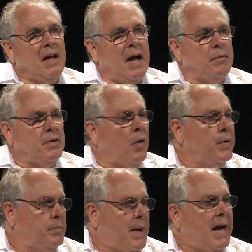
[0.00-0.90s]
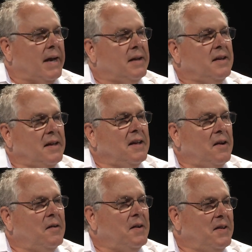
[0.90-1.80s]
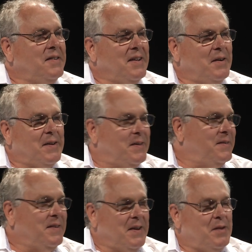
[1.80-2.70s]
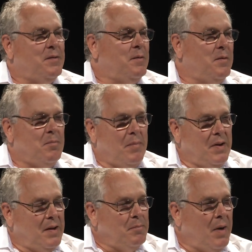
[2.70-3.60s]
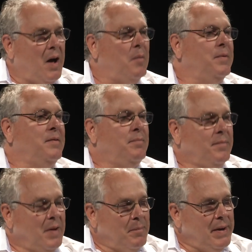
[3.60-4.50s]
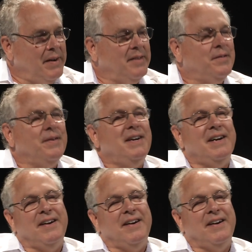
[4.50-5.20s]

I was always back, because my mom and my parents were here,